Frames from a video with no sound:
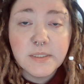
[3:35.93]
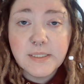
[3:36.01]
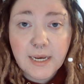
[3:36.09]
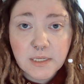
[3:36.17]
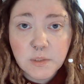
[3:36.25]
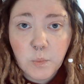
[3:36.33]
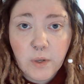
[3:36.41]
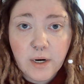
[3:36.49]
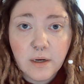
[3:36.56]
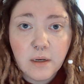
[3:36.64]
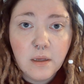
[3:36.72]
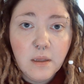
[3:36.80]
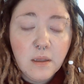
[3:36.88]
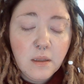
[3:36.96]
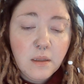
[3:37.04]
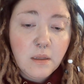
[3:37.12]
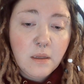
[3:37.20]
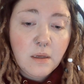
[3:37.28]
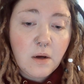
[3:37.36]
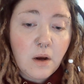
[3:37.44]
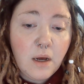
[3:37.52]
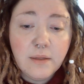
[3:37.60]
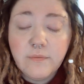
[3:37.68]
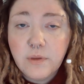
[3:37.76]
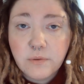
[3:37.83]
sex work,
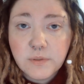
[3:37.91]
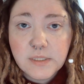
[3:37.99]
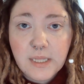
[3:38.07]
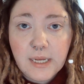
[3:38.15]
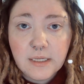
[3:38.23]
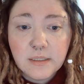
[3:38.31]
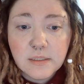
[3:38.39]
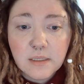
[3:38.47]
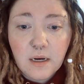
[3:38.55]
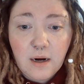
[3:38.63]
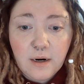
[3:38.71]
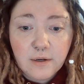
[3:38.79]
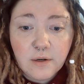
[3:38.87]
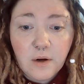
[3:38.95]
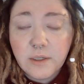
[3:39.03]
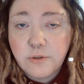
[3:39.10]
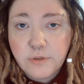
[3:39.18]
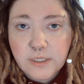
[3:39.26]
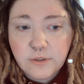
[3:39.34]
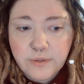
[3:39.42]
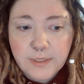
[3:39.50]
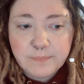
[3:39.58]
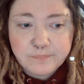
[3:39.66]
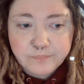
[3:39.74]
all of those things are contradictory.